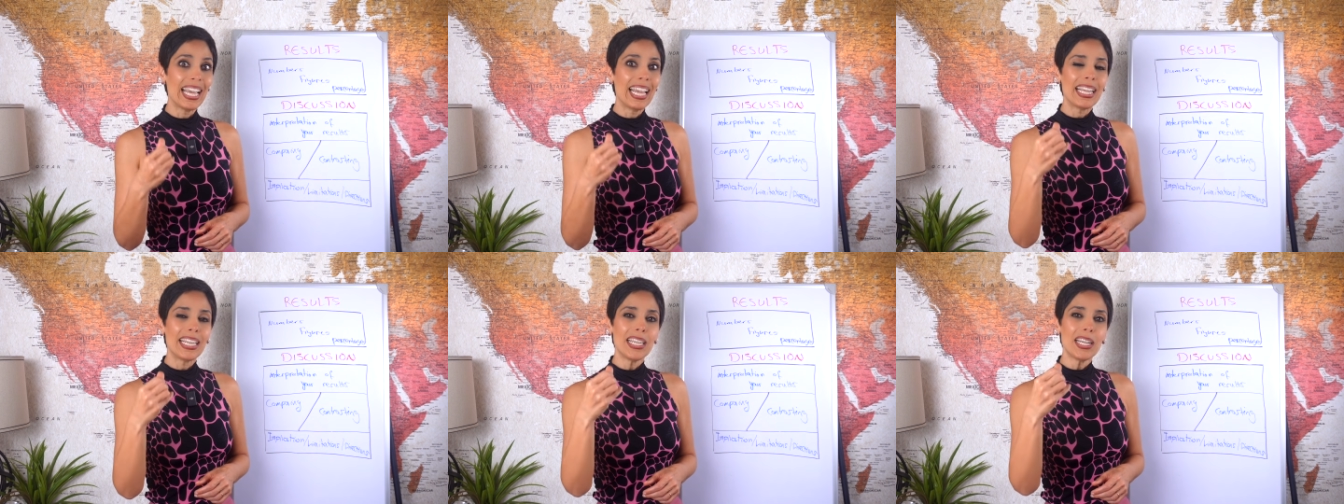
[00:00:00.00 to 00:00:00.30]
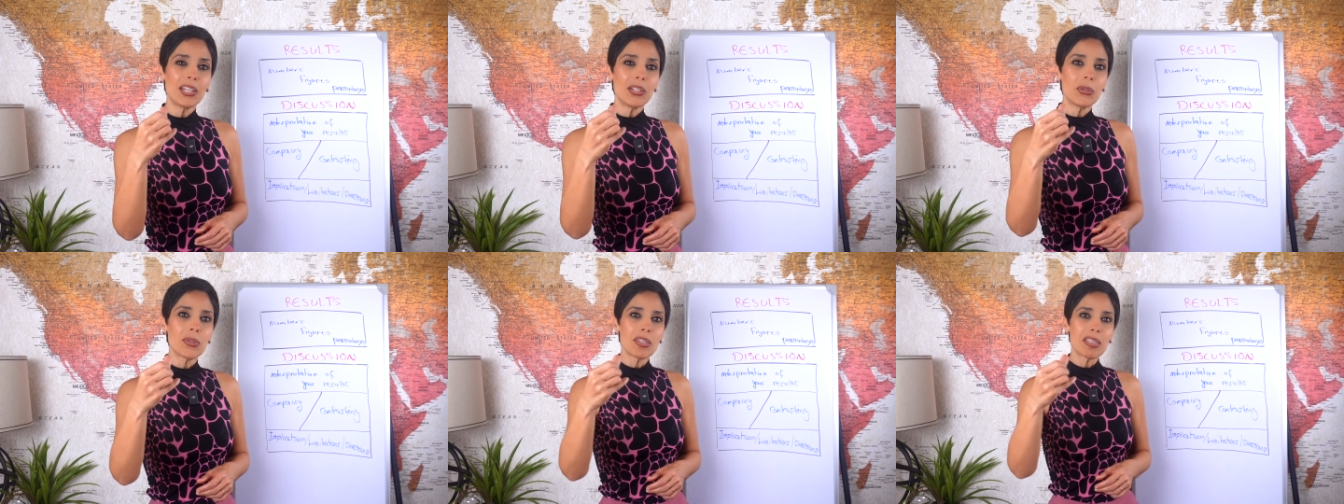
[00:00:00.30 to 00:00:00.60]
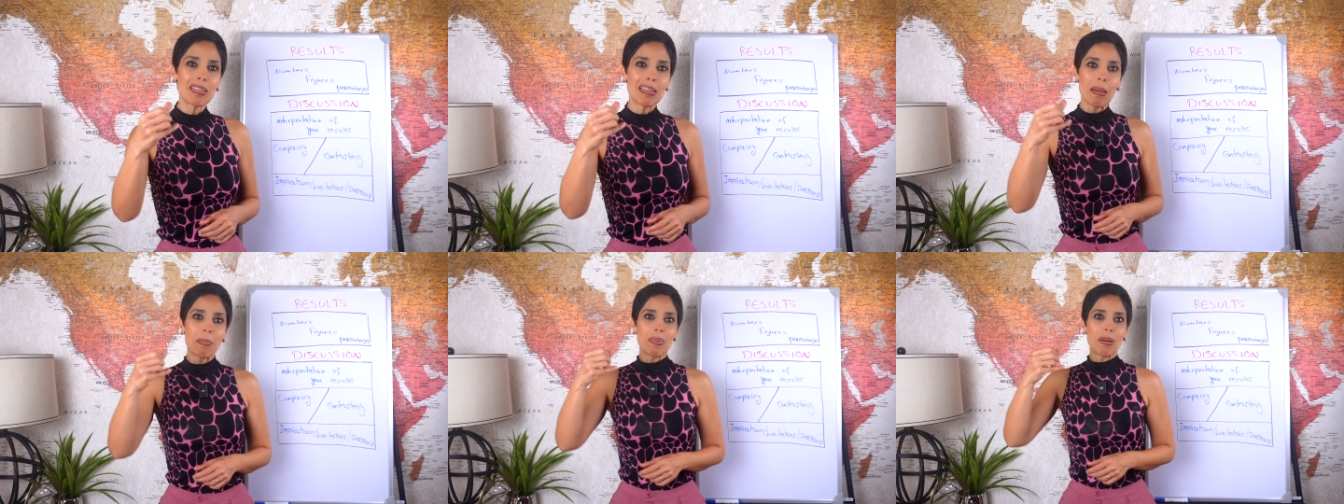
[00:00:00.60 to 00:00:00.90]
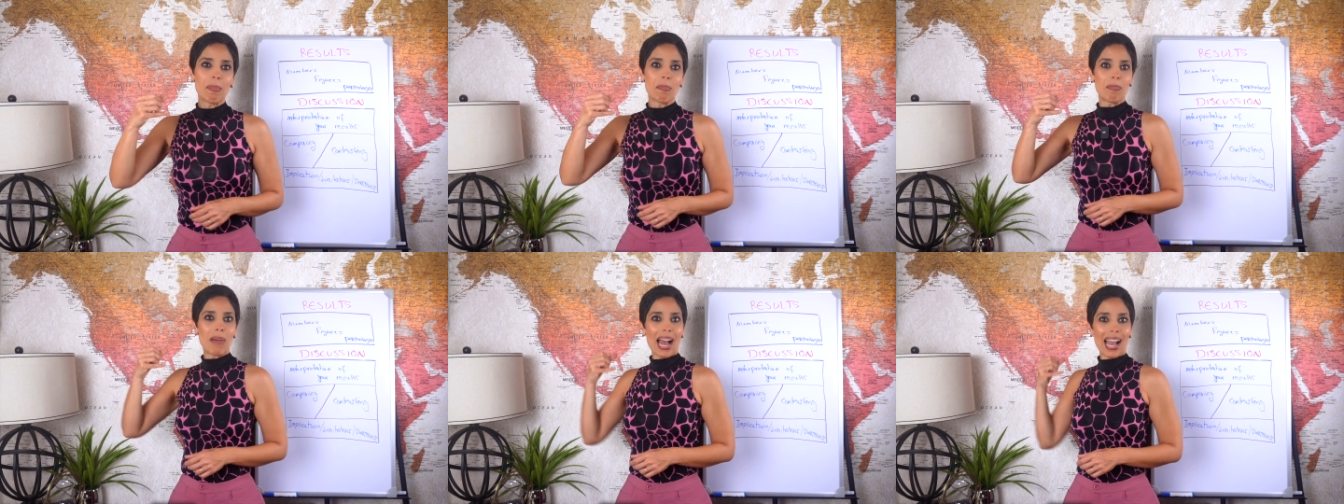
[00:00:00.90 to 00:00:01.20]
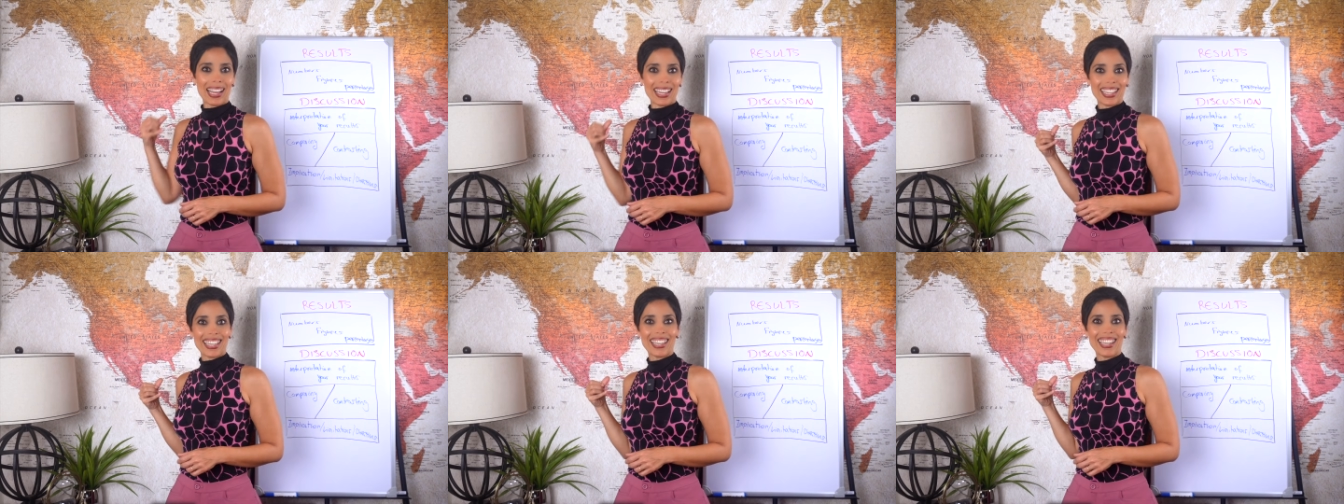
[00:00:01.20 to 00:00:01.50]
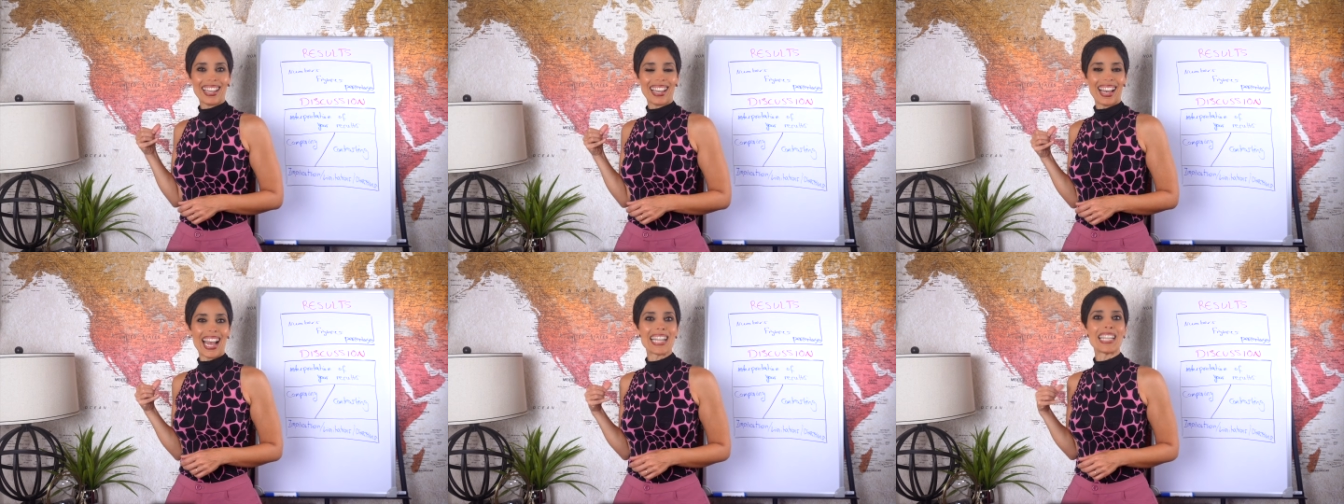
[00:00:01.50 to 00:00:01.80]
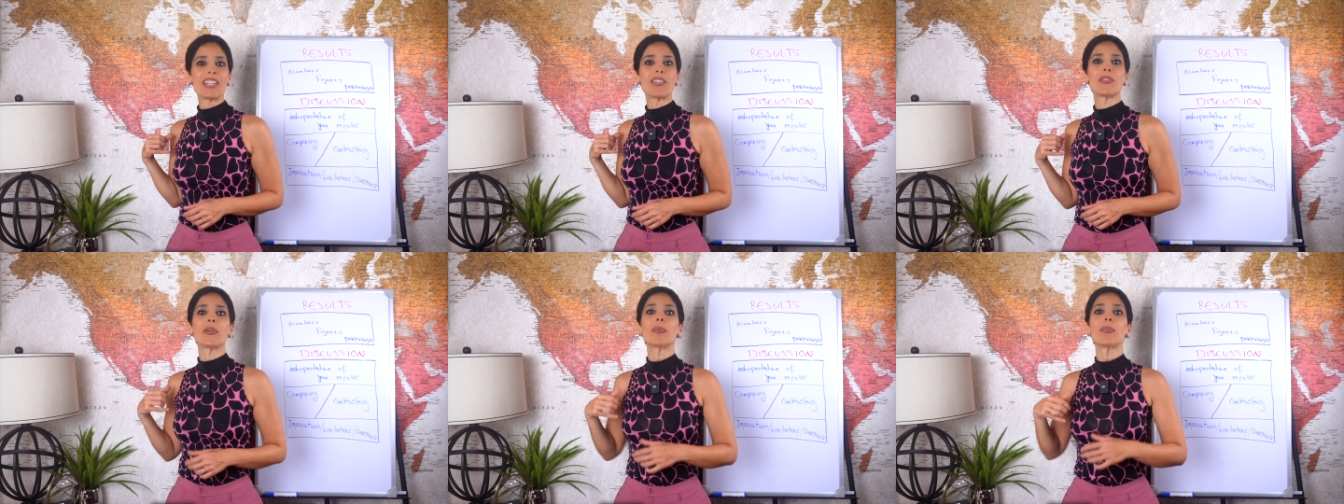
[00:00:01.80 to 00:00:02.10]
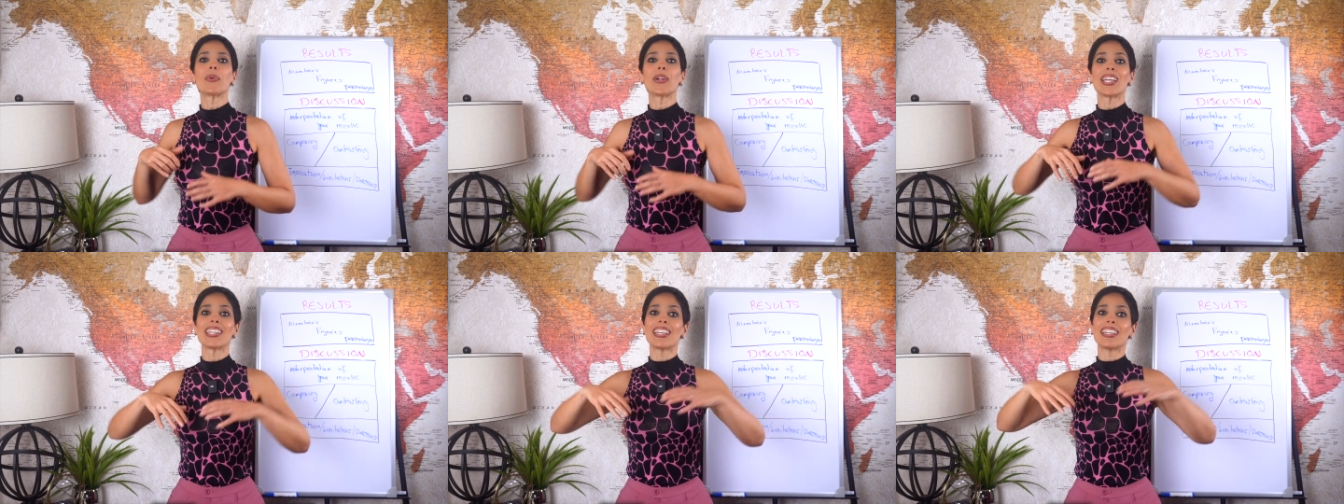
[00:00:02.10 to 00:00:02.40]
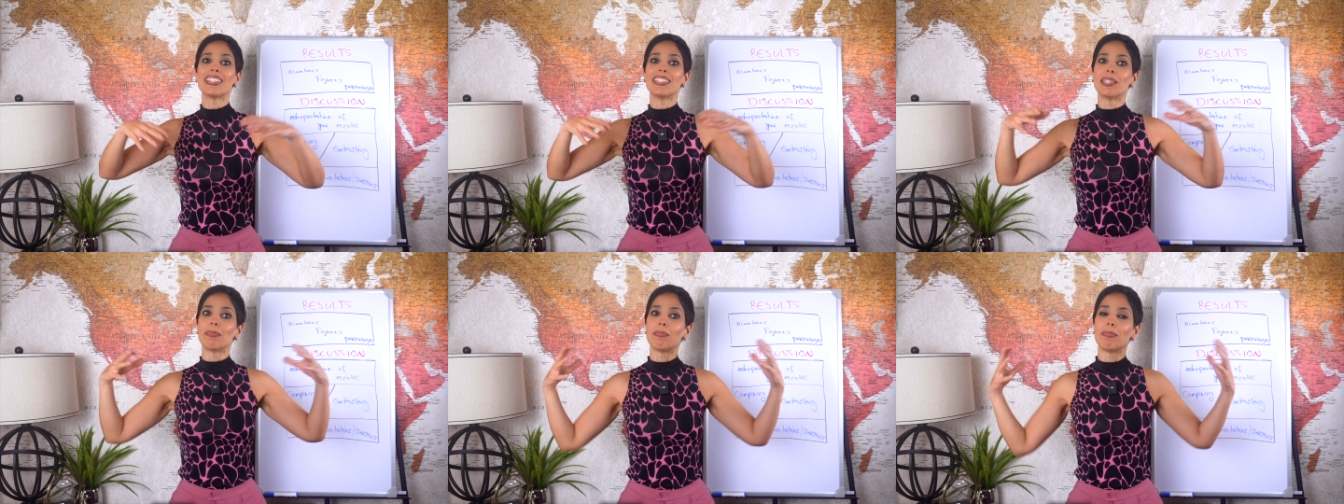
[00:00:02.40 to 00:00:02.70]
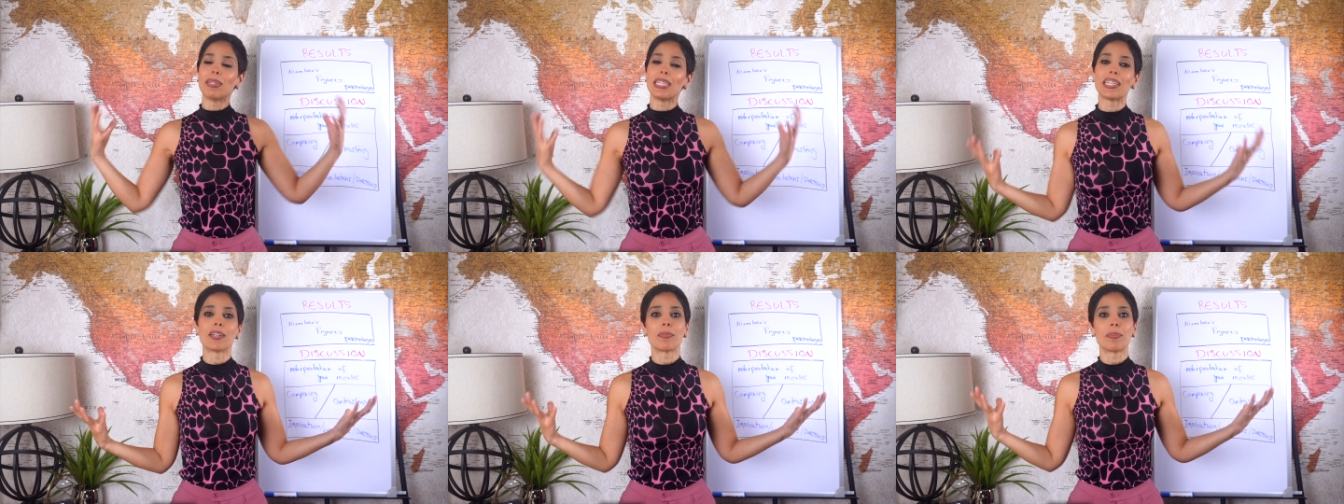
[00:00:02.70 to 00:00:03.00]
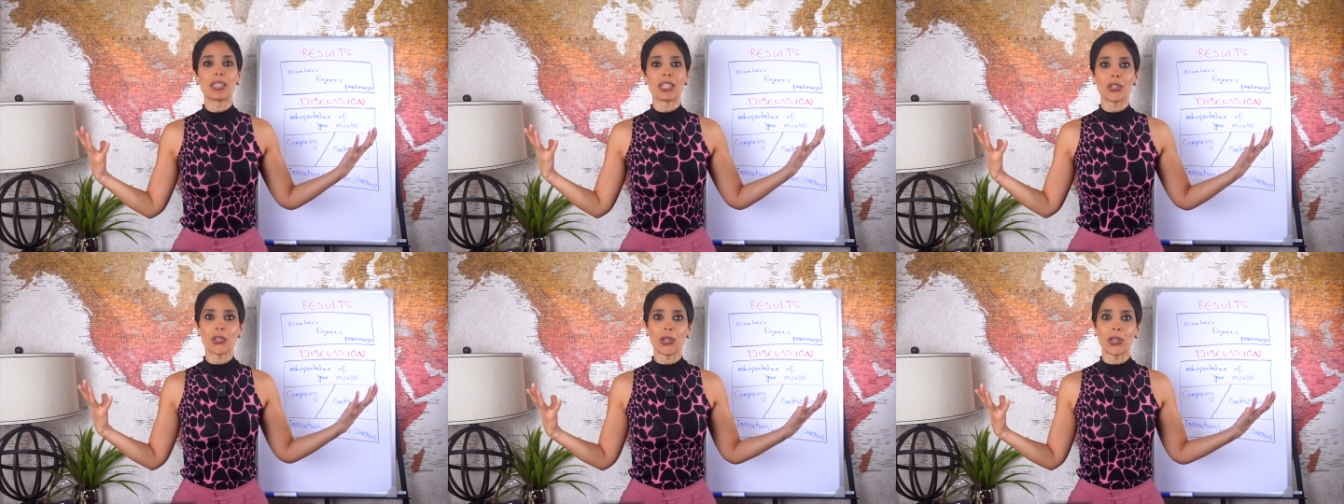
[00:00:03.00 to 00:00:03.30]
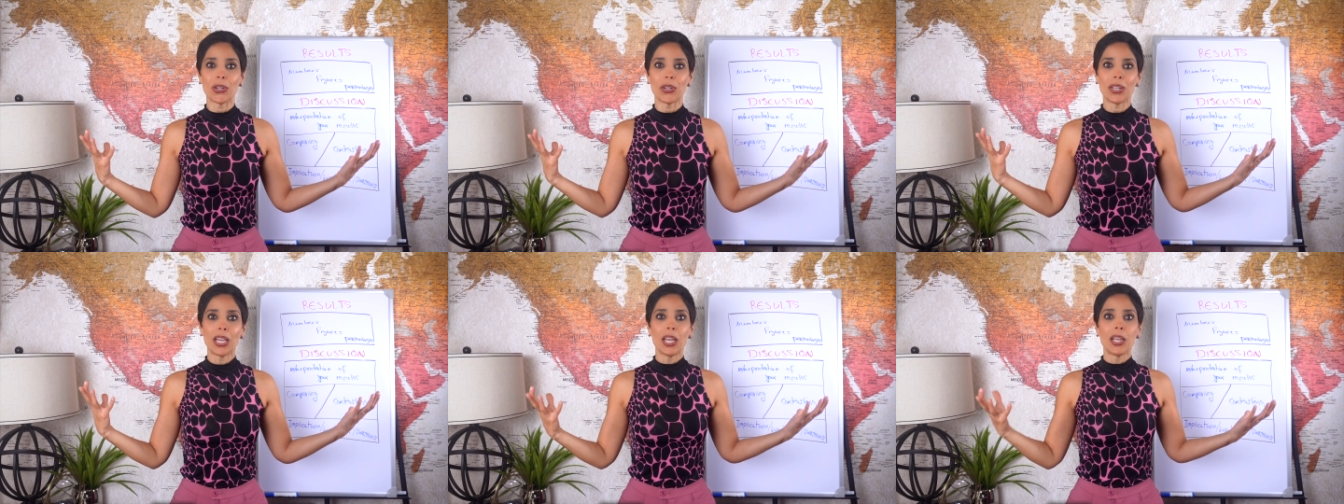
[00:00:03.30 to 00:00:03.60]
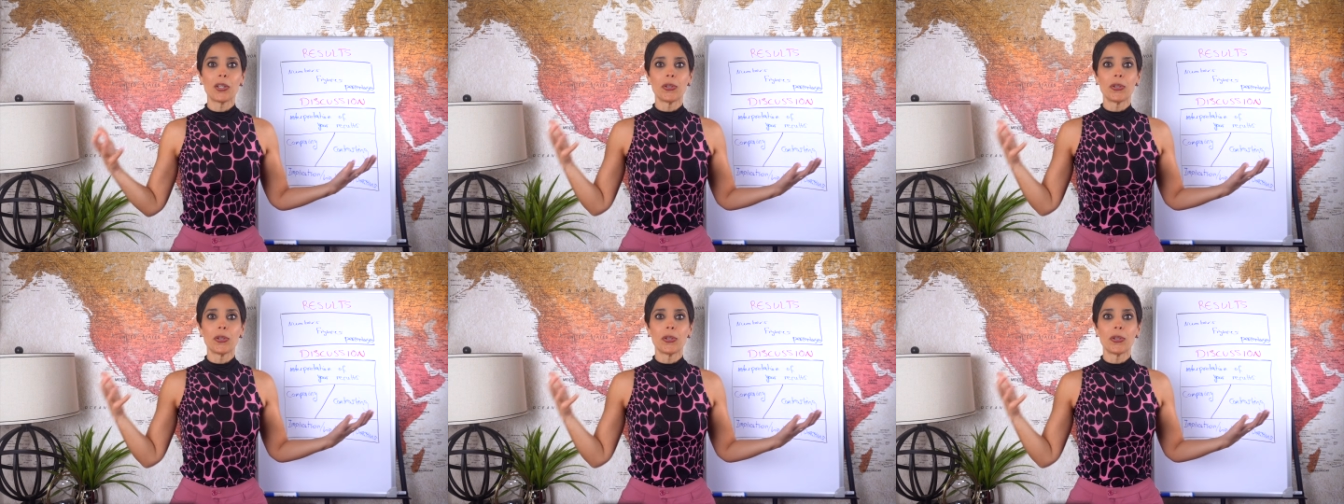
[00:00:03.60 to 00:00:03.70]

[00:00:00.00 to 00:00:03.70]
Here you step back and interpret the bigger picture.